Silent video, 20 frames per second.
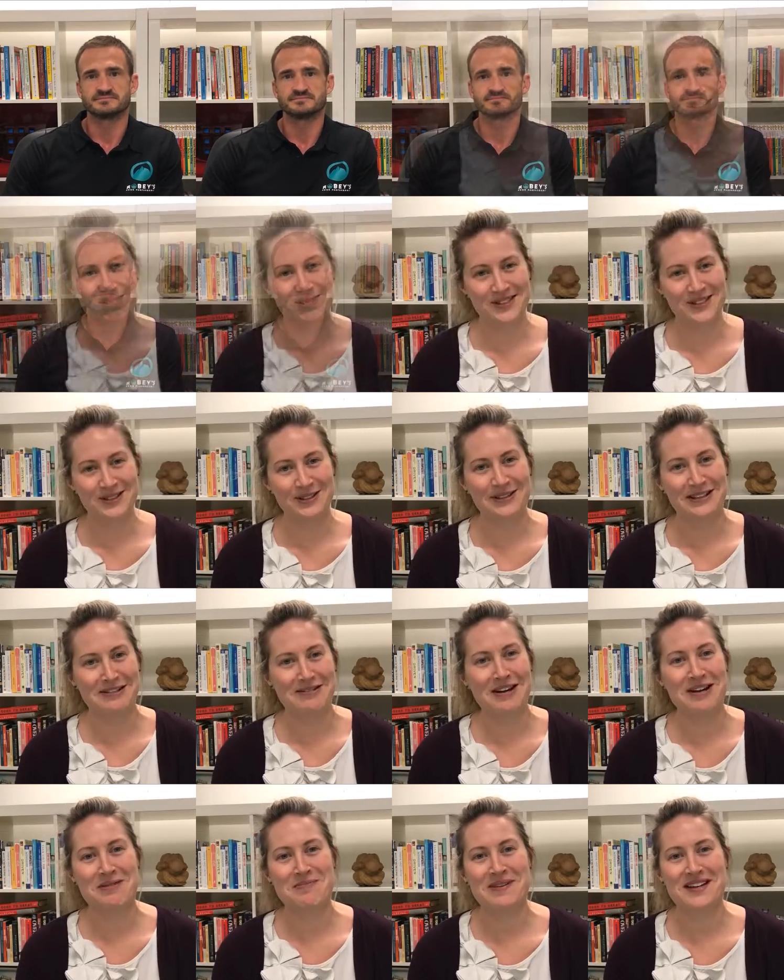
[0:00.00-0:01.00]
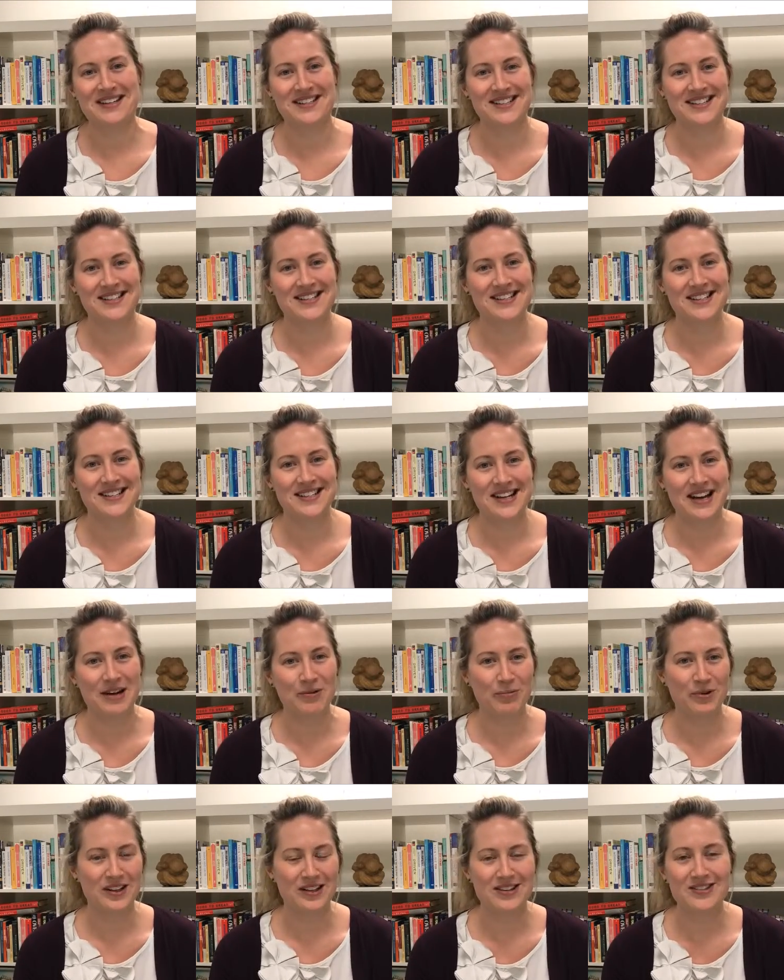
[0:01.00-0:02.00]
I'd absolutely recommend it.
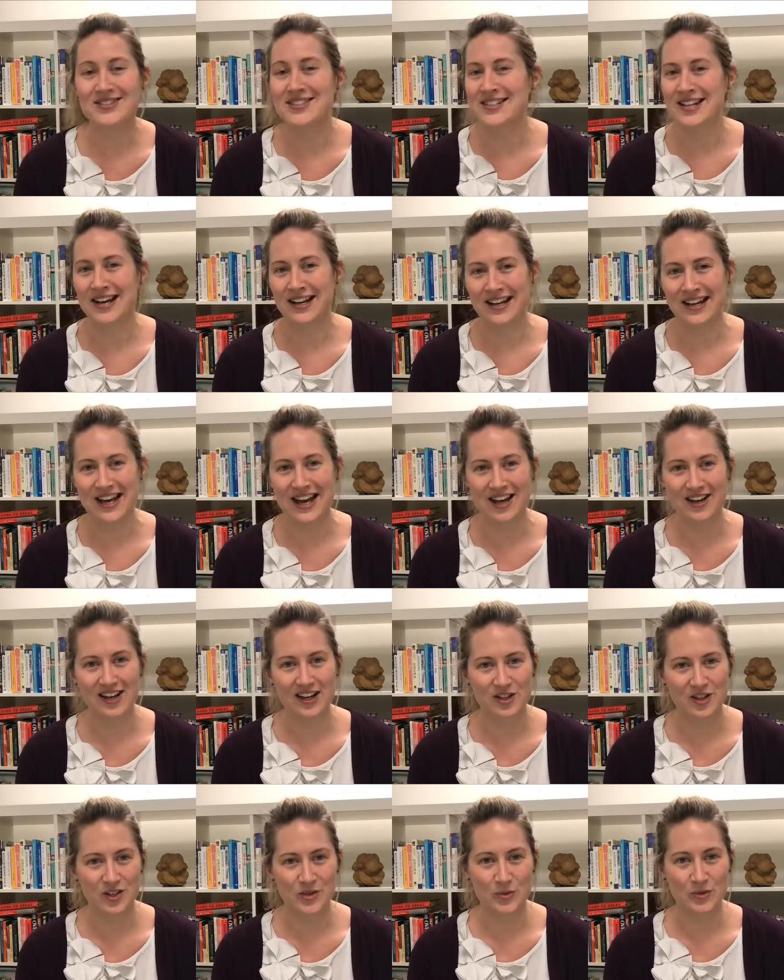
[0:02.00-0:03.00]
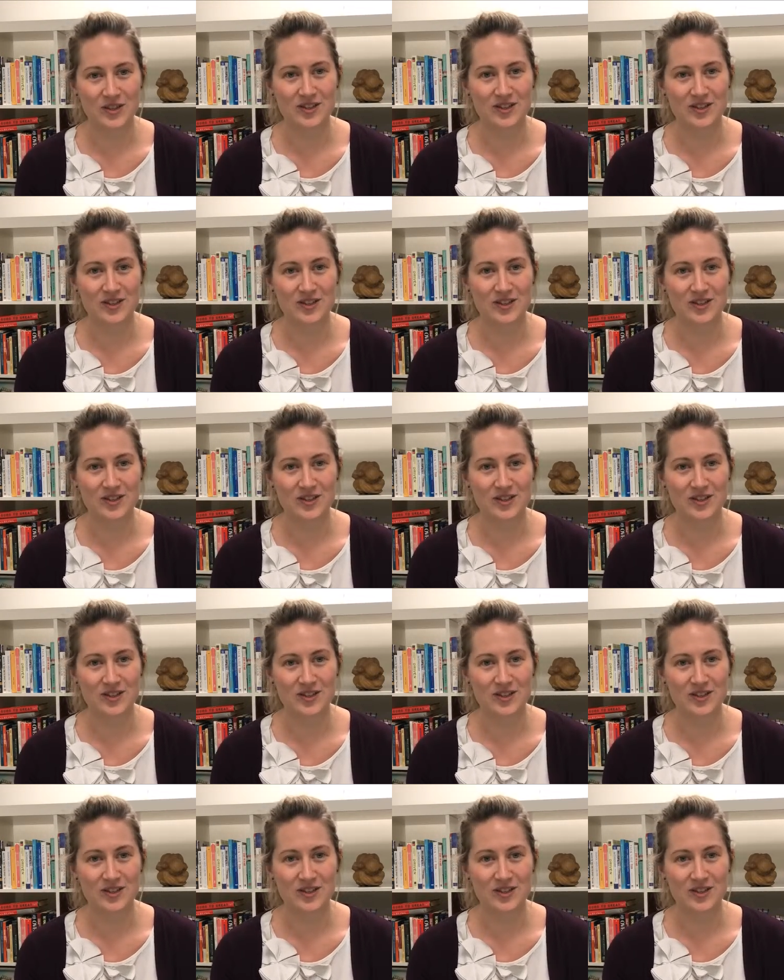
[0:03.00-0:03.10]
Whether you're starting out and just